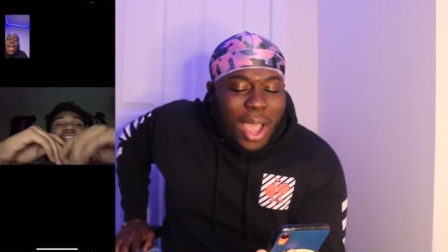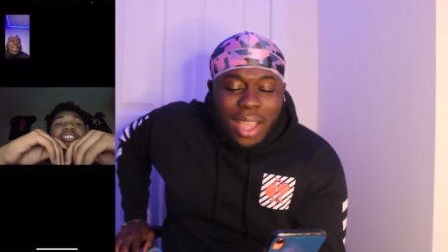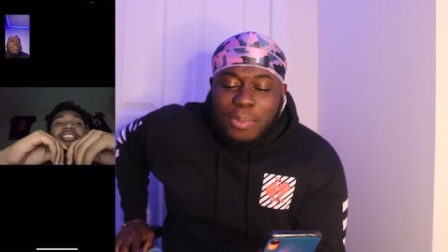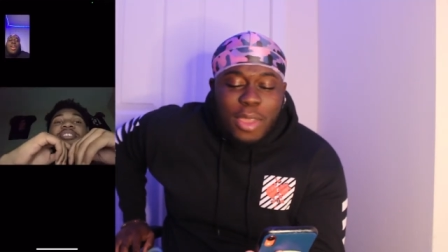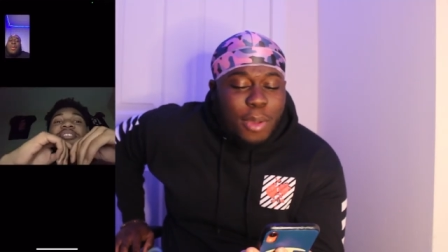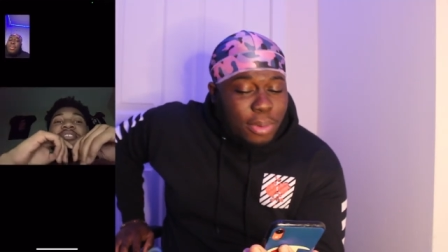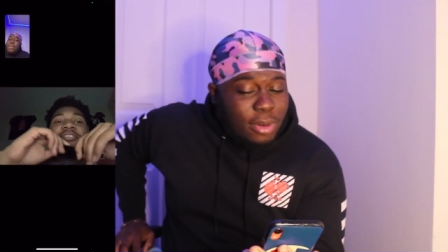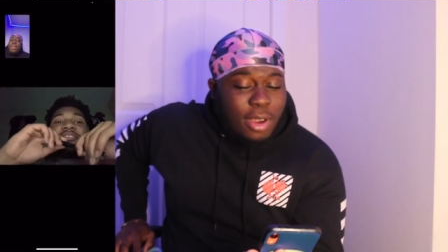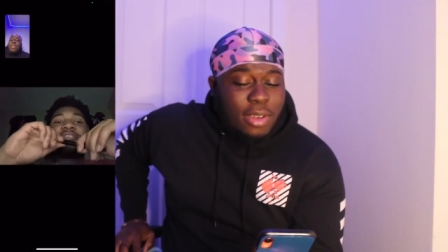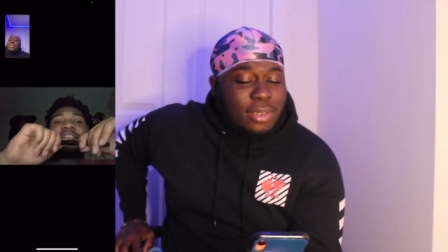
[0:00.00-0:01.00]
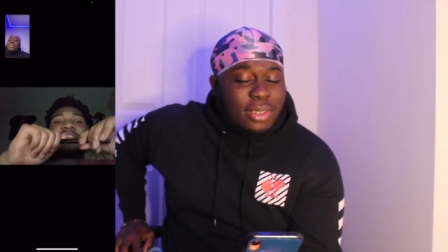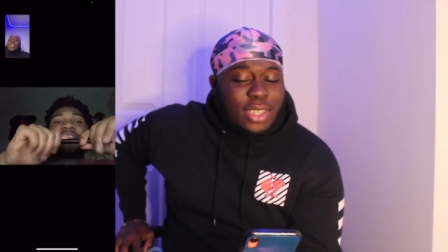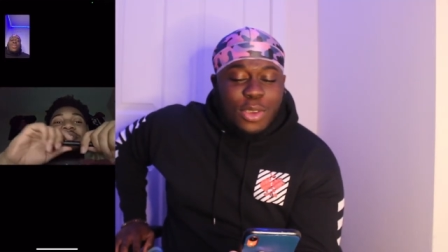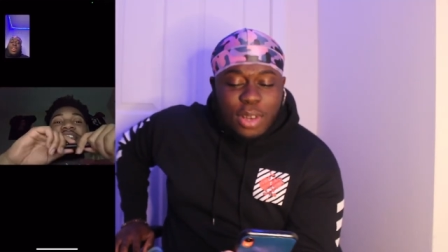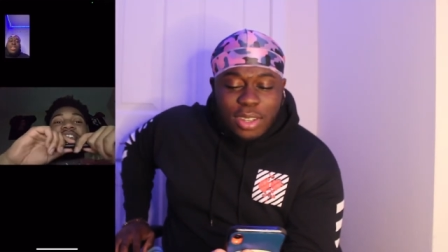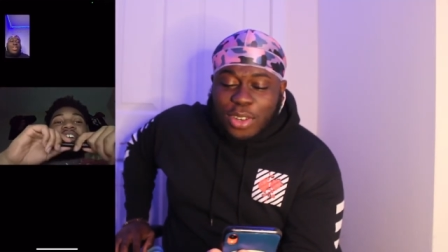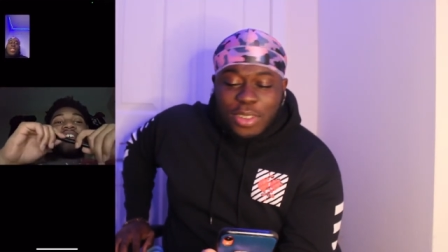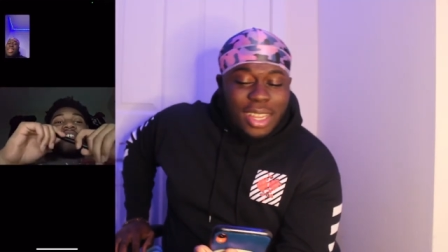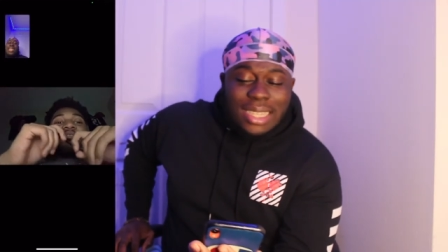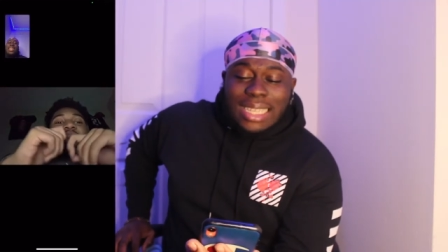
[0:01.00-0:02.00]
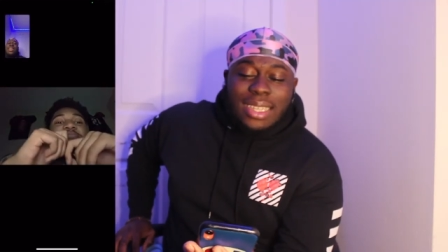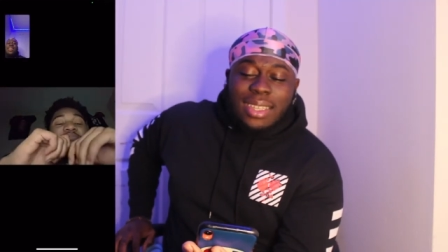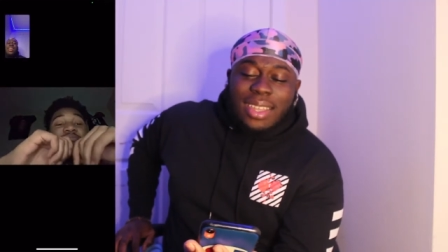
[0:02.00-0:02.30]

I could be on parole. You don't know nothing.